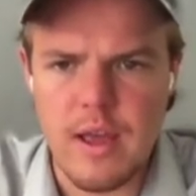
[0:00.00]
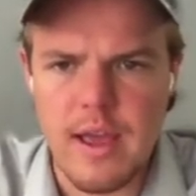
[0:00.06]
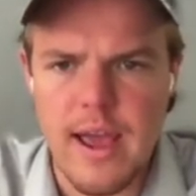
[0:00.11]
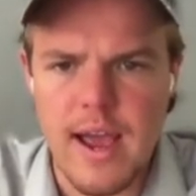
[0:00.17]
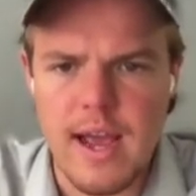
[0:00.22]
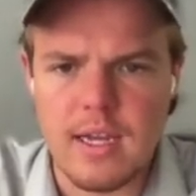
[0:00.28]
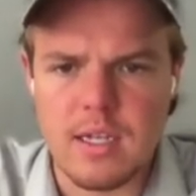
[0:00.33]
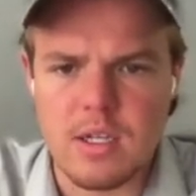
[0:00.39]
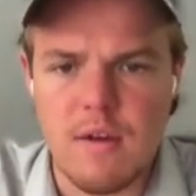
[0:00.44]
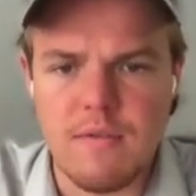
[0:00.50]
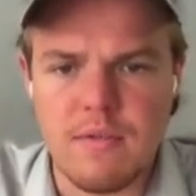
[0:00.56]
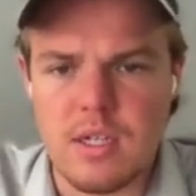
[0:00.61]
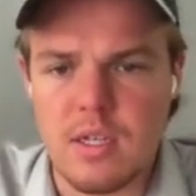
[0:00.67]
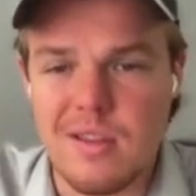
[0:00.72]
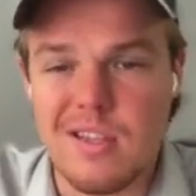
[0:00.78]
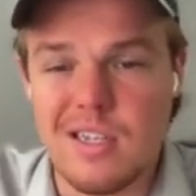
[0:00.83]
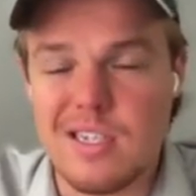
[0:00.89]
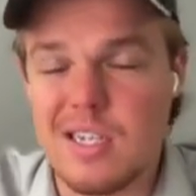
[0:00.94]
as
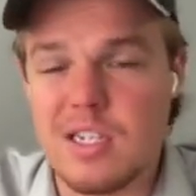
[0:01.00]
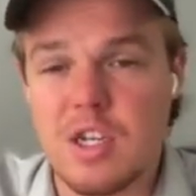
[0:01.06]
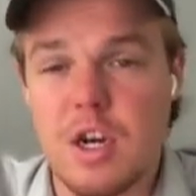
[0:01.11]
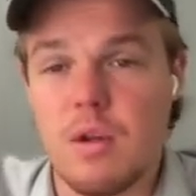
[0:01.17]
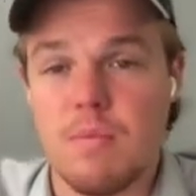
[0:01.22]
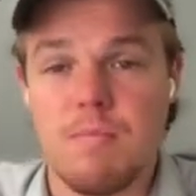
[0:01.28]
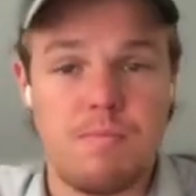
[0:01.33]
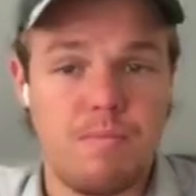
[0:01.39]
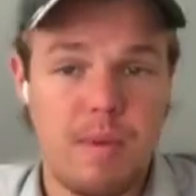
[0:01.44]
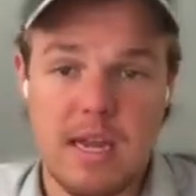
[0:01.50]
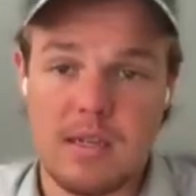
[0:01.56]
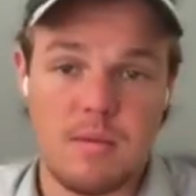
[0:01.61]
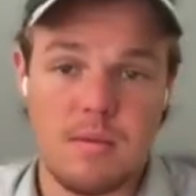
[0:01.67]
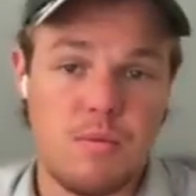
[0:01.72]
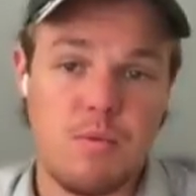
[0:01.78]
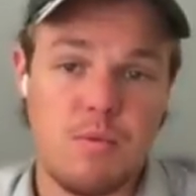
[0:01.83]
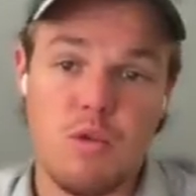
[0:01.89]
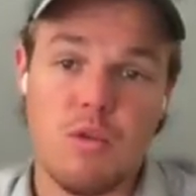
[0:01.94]
obviously this isn't going to
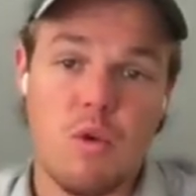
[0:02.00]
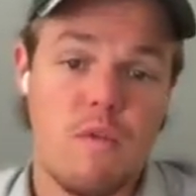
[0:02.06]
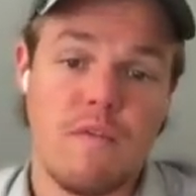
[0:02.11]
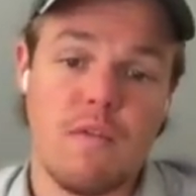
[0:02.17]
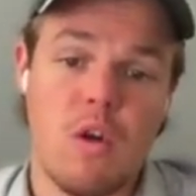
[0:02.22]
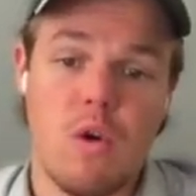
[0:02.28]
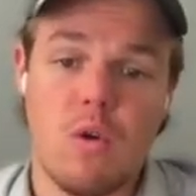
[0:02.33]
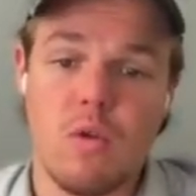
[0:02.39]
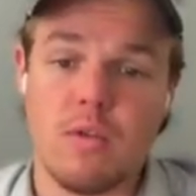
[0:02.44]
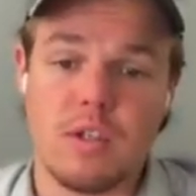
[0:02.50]
basically do the whole flow.